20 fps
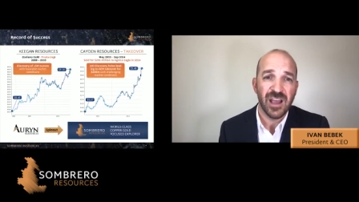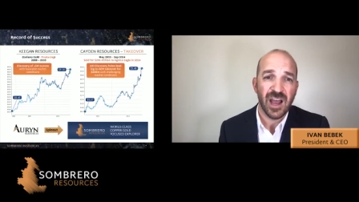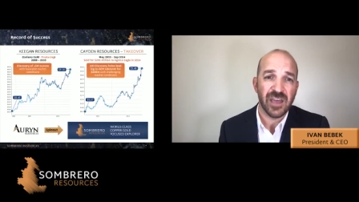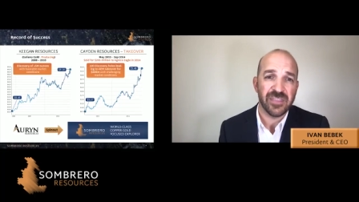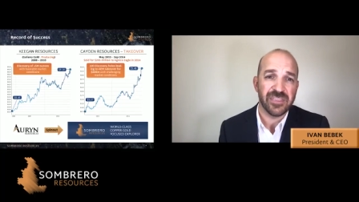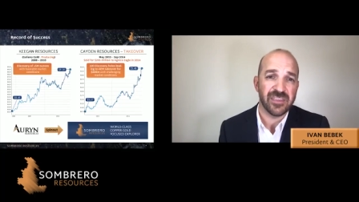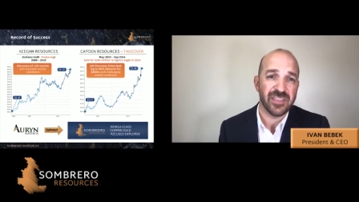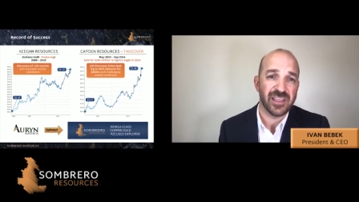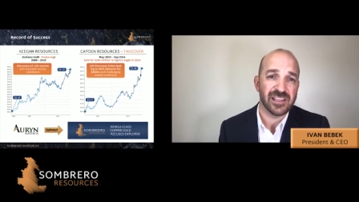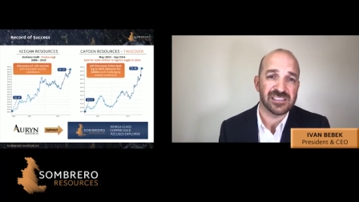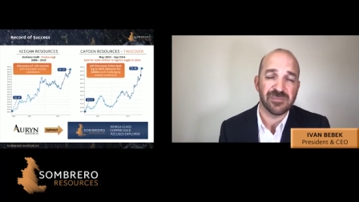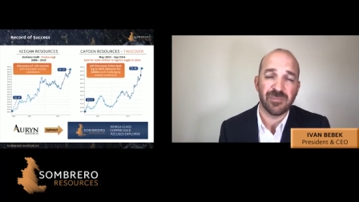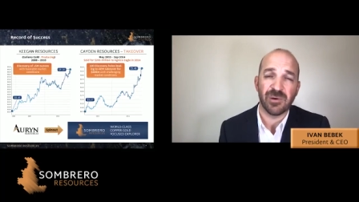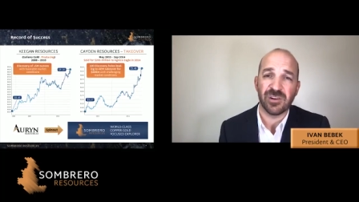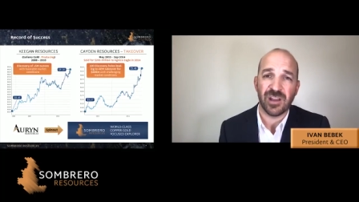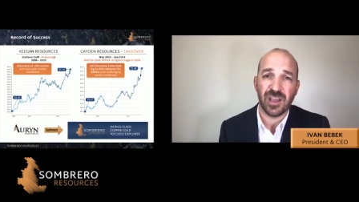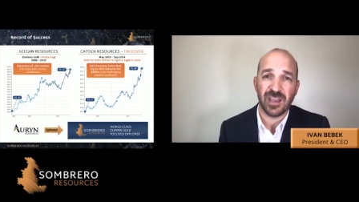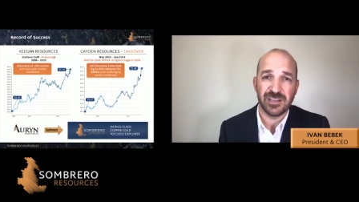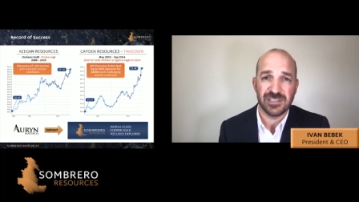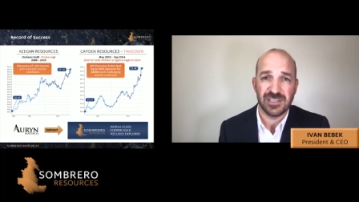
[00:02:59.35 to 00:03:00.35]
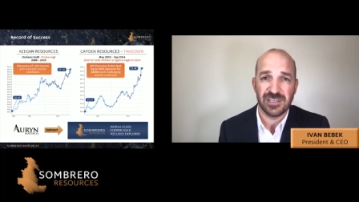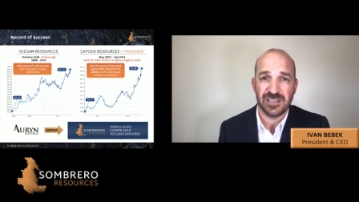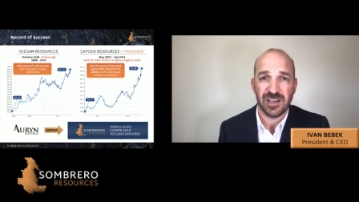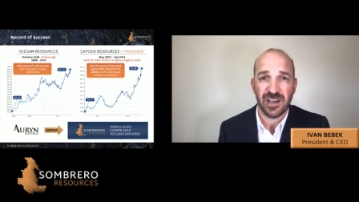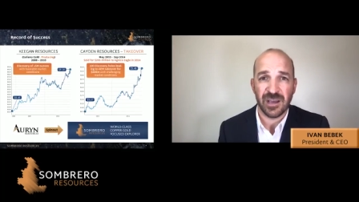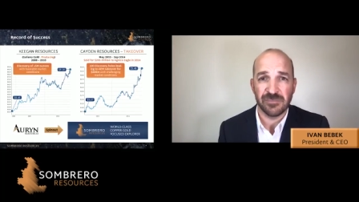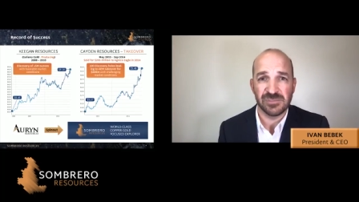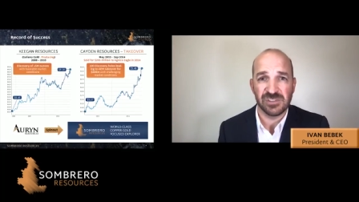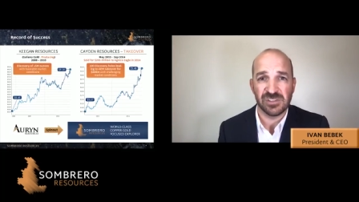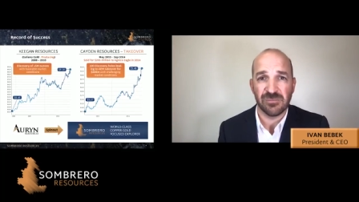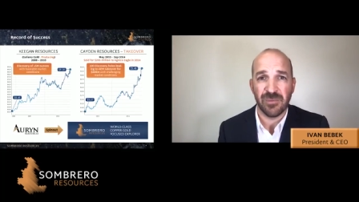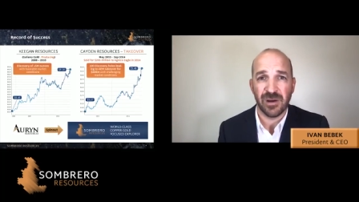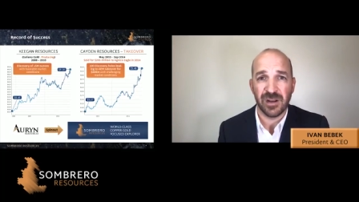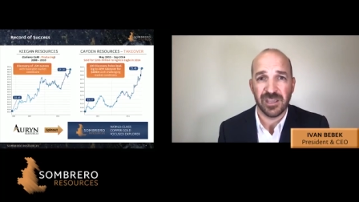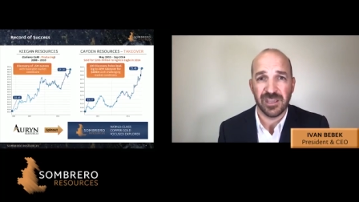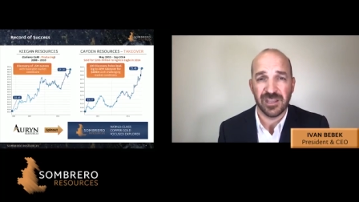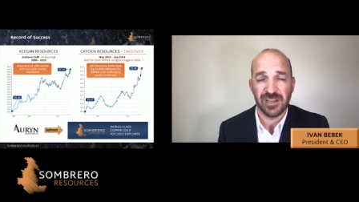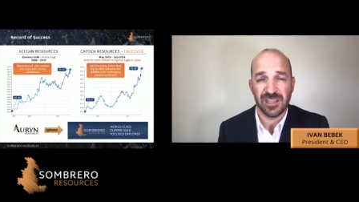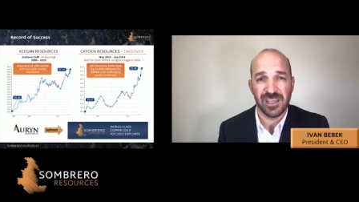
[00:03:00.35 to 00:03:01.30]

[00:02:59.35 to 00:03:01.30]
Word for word: I think that's about 19 times your money in